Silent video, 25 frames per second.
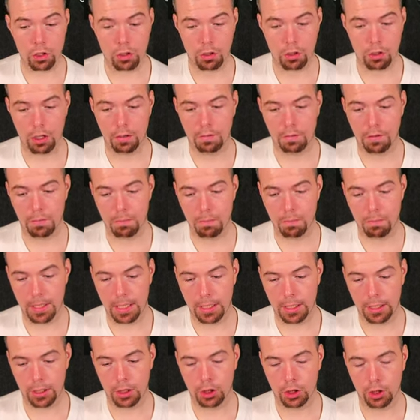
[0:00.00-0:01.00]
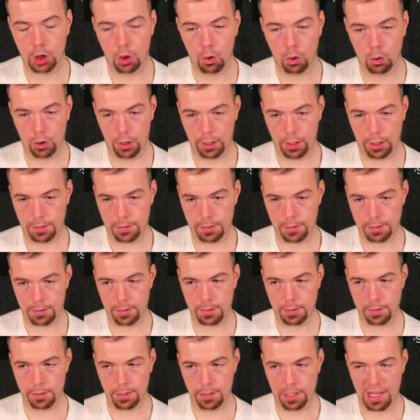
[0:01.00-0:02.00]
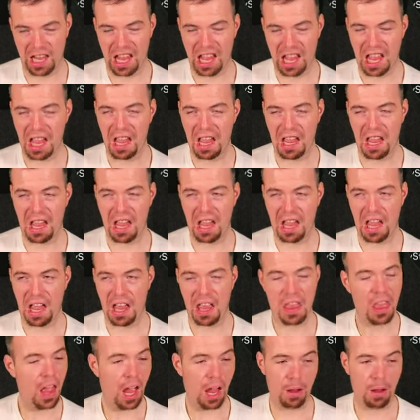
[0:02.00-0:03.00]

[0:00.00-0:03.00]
of a million coins? No.